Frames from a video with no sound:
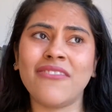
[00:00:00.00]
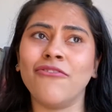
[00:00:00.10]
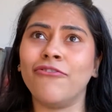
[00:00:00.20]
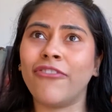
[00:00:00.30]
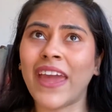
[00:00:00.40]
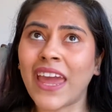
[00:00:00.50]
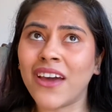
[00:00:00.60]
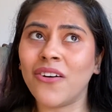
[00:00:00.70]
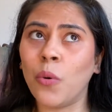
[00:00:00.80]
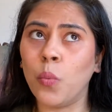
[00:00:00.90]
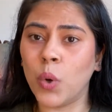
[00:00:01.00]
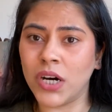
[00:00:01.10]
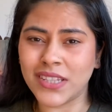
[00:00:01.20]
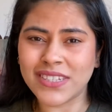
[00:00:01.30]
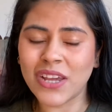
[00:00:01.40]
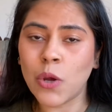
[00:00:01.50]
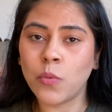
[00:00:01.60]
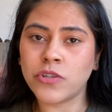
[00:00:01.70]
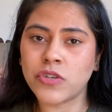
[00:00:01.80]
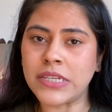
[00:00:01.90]
vague words,
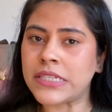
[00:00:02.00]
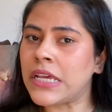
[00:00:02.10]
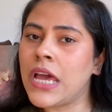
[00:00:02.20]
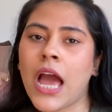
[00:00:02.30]
which is,